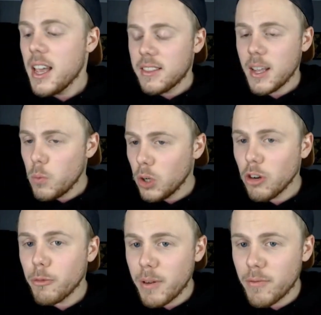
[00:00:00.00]
they wouldn't
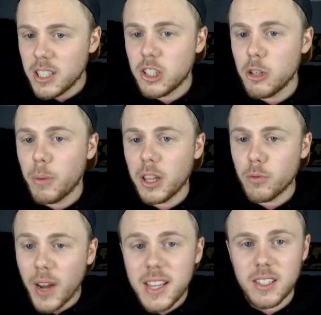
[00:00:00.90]
have been rescued by the
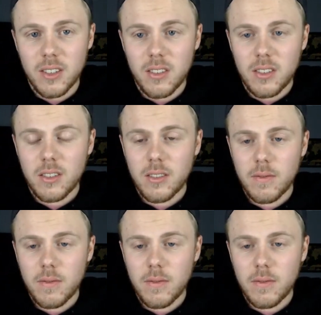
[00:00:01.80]
racers.